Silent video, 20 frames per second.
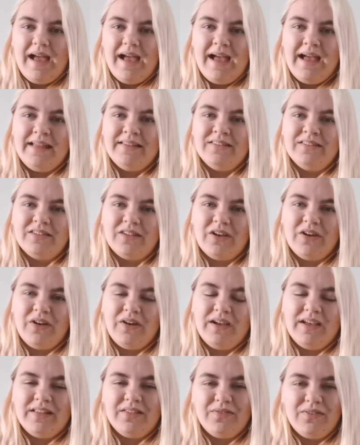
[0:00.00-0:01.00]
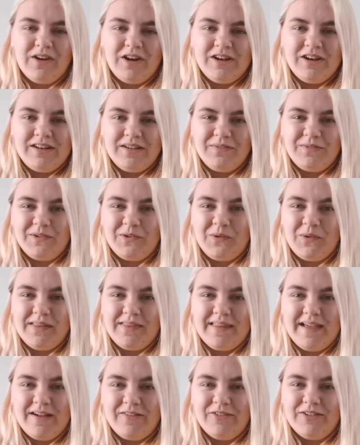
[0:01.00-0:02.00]
And so it's very difficult
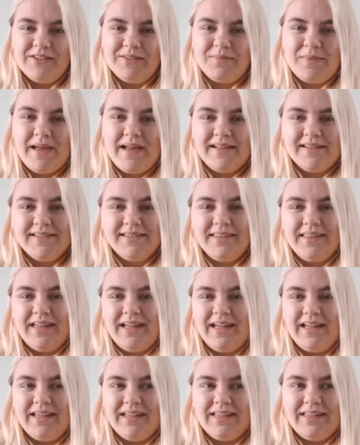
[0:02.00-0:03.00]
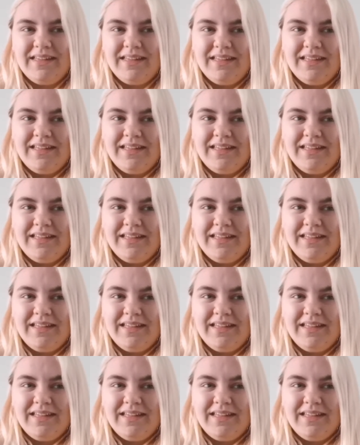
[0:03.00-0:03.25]
in that respect. Like,